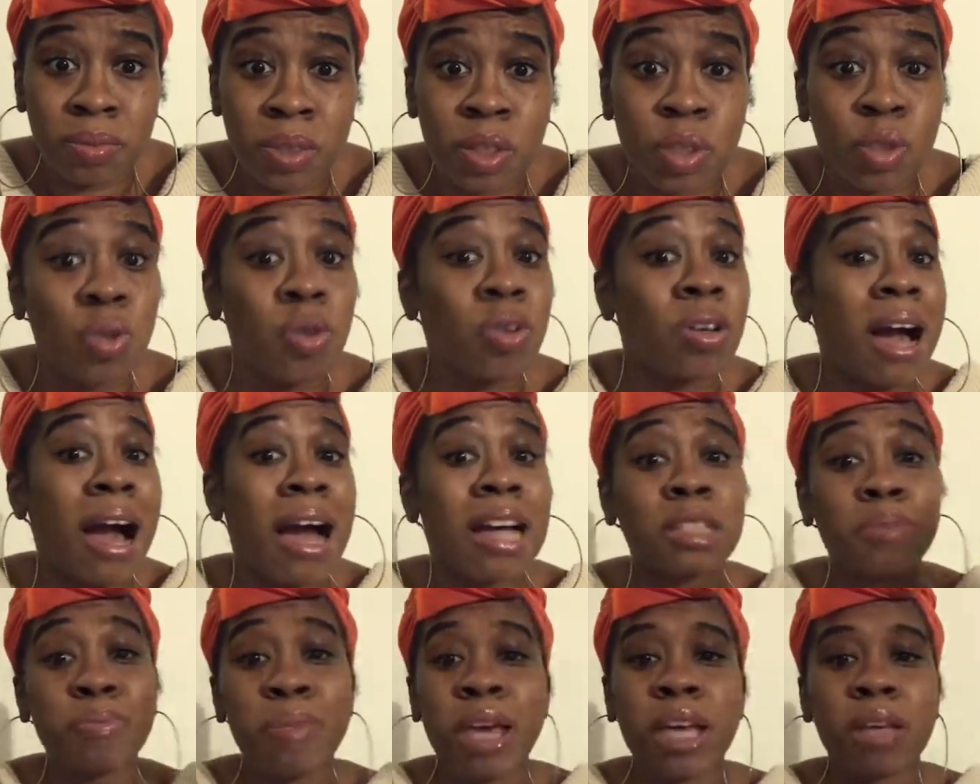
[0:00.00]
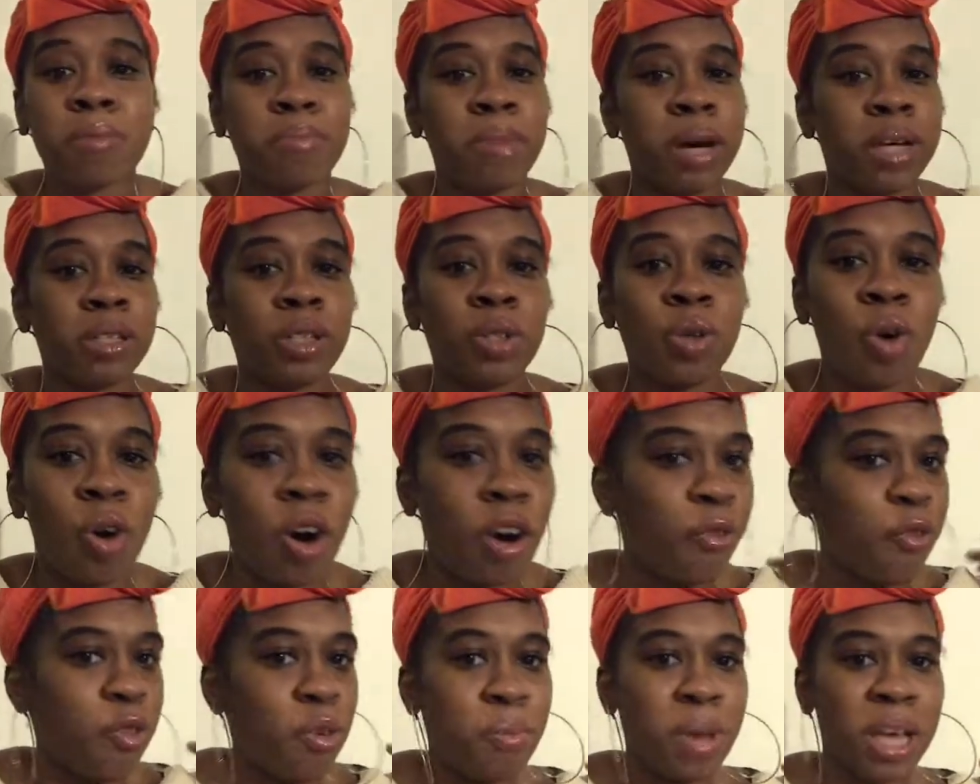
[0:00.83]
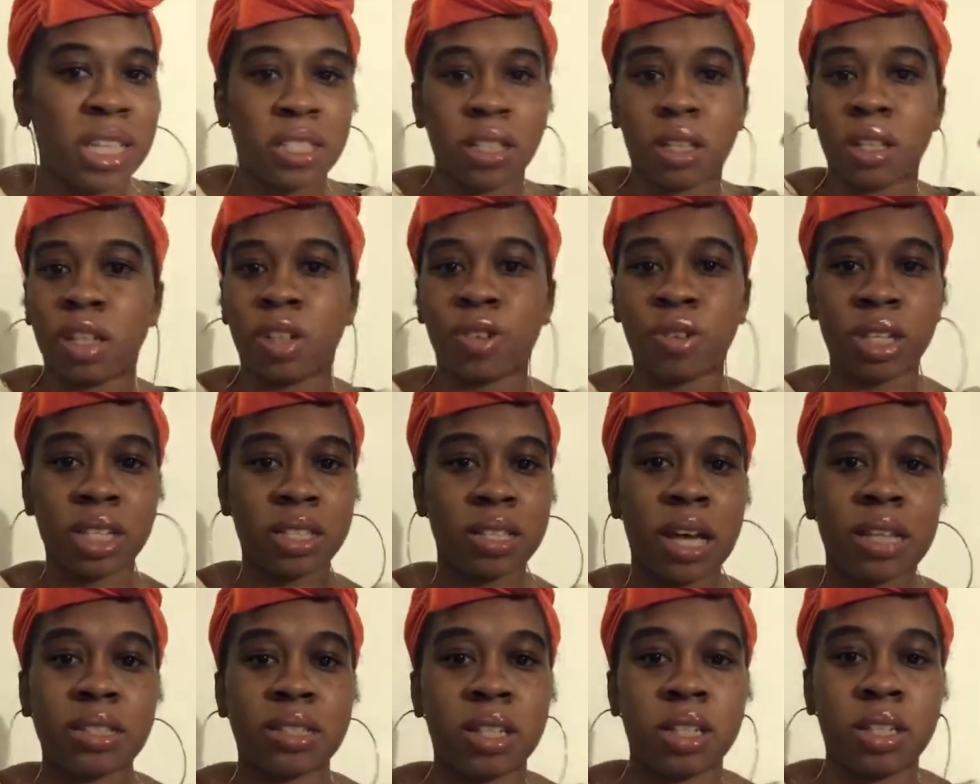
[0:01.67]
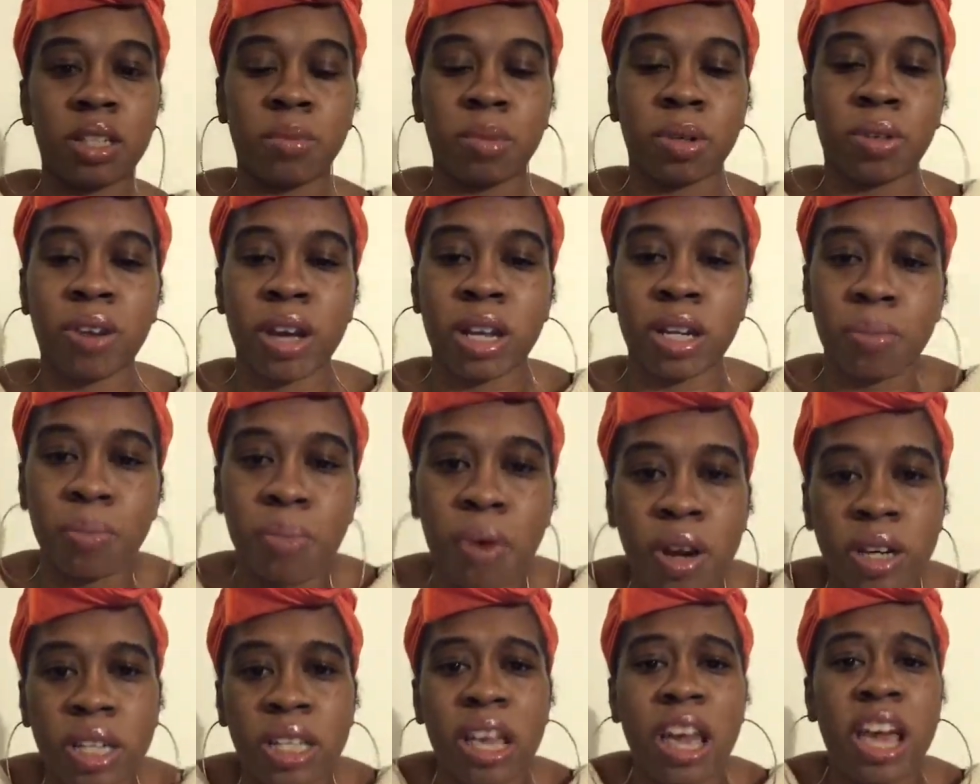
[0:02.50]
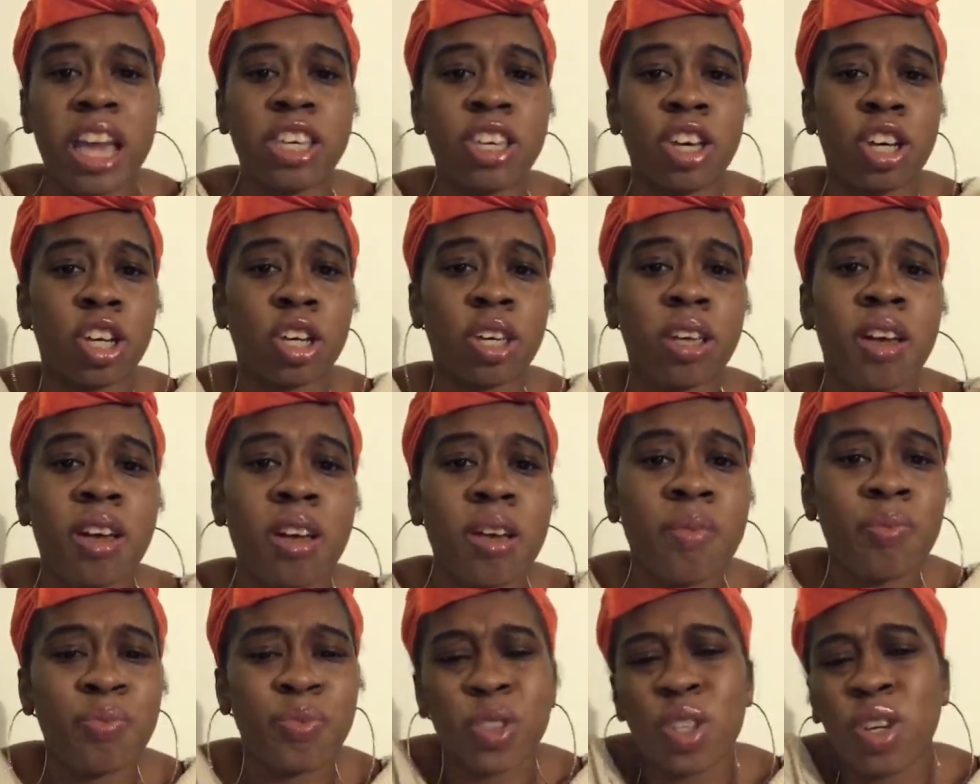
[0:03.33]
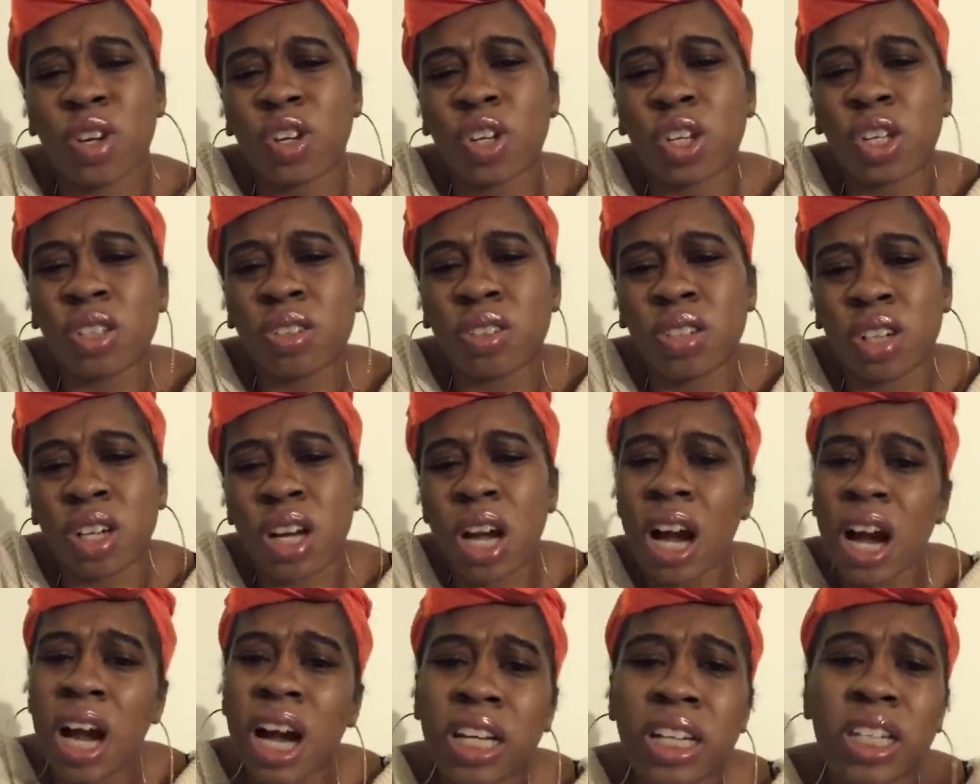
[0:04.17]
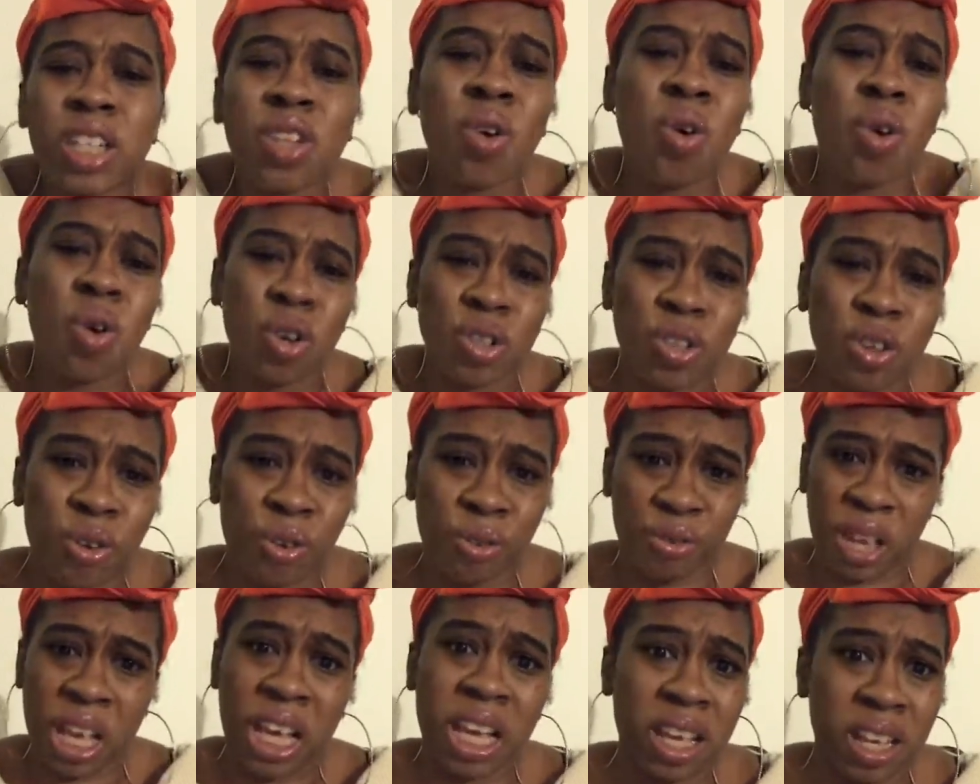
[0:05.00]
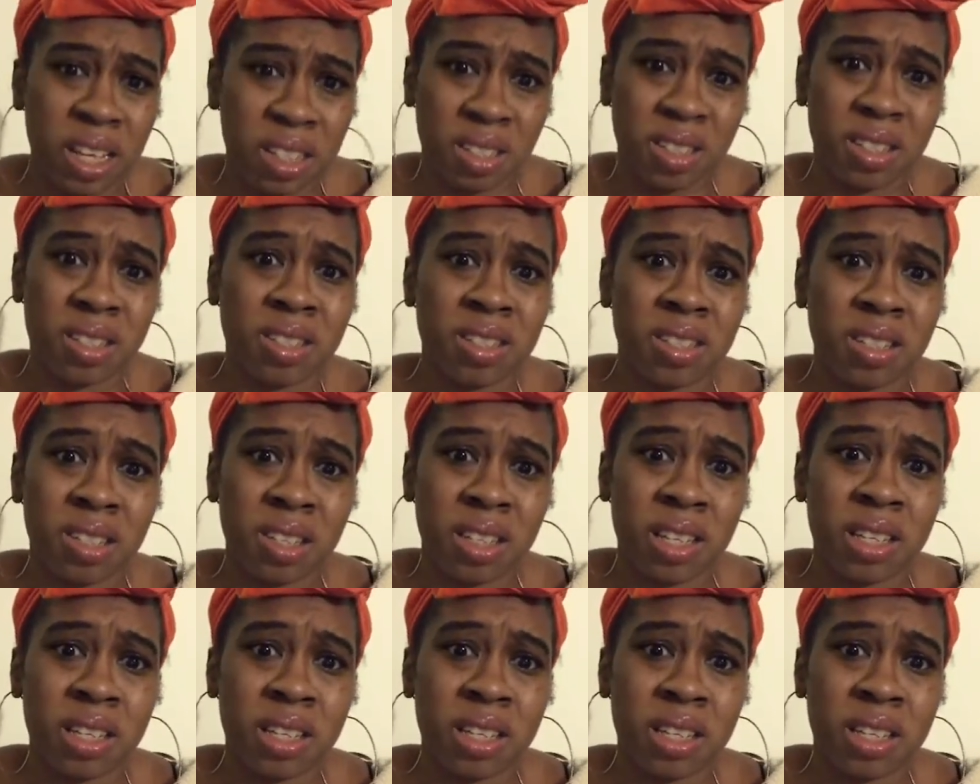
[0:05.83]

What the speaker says: You guys make money off of basically criticizing the Democratic Party. And you're conning all your fans.